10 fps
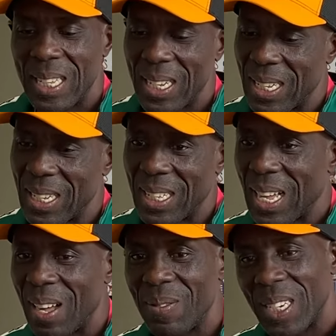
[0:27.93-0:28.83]

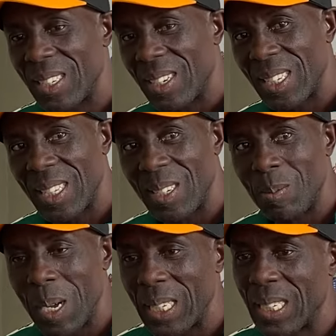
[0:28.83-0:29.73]
They haven't
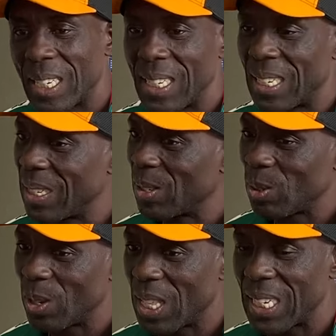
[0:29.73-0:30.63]
rested much,
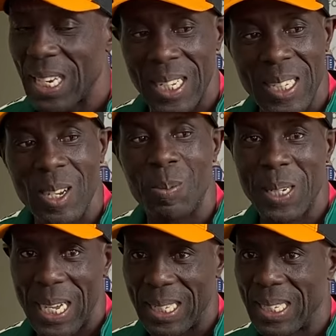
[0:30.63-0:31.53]
so that has
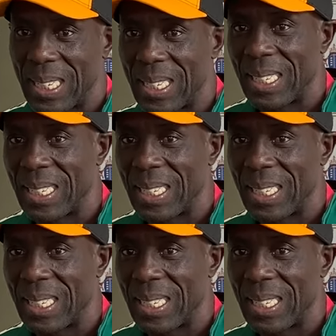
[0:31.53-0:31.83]
helped us.